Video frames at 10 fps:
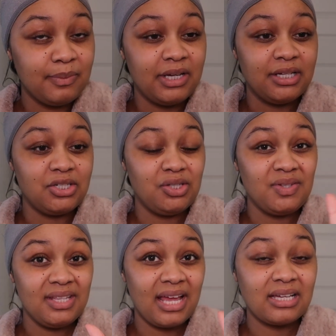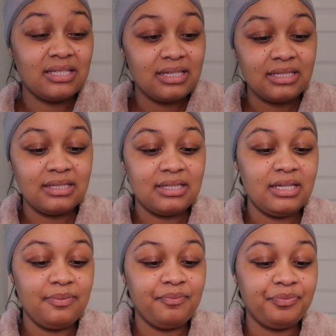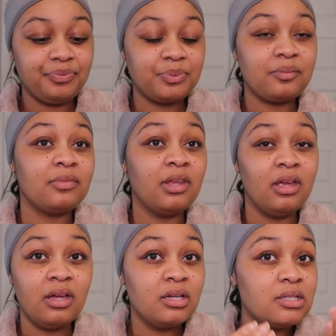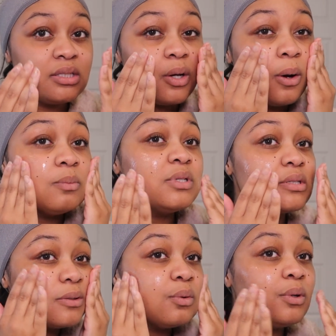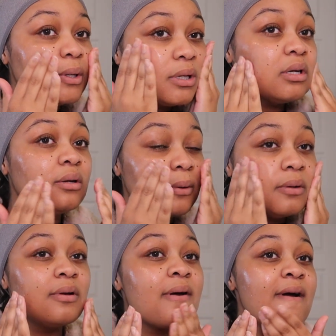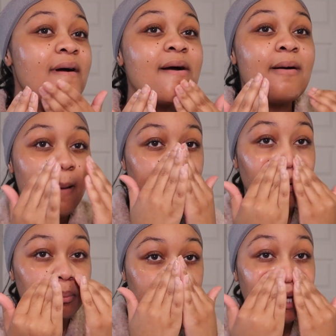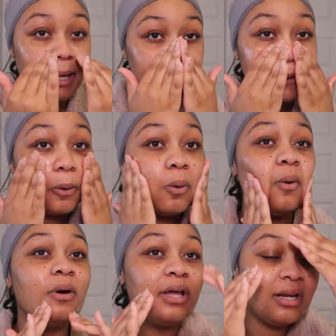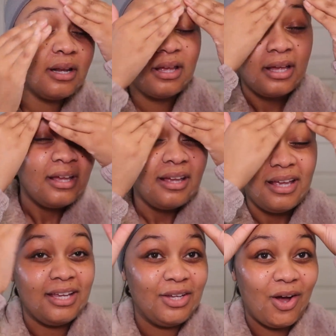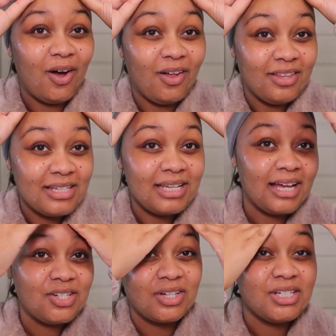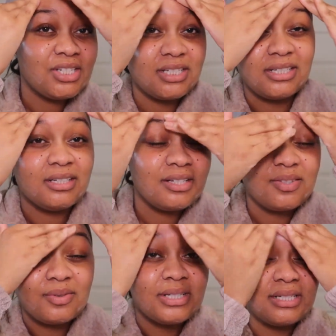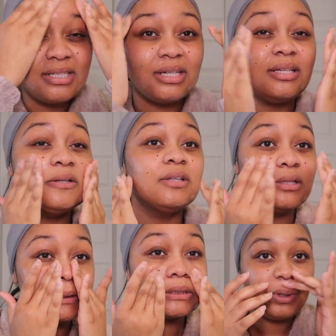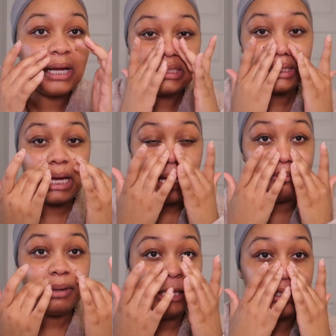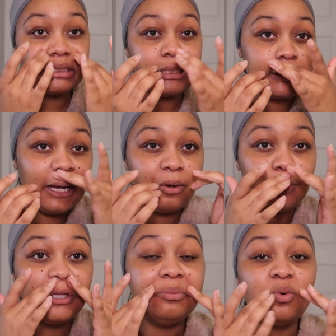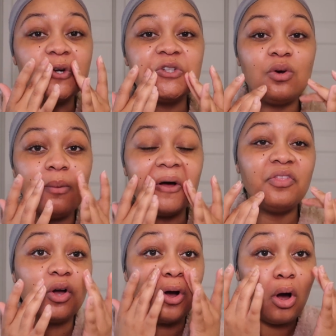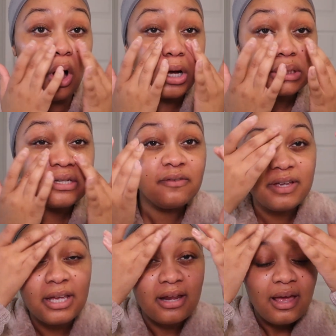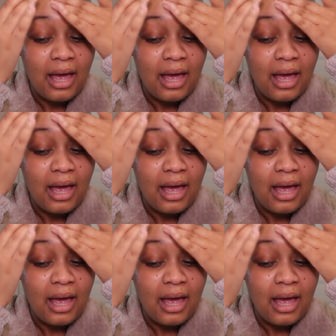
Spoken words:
much. You see that consistency? So I'm just gonna apply it on. Y'all, this hydration is ridiculous. When I say high maintenance, it's not really more so about the cost of it.